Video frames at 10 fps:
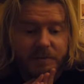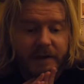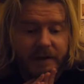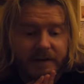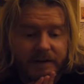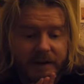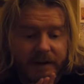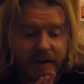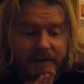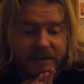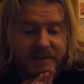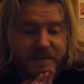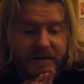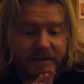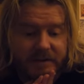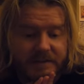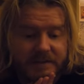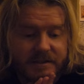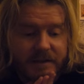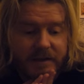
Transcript: made uh, the experience.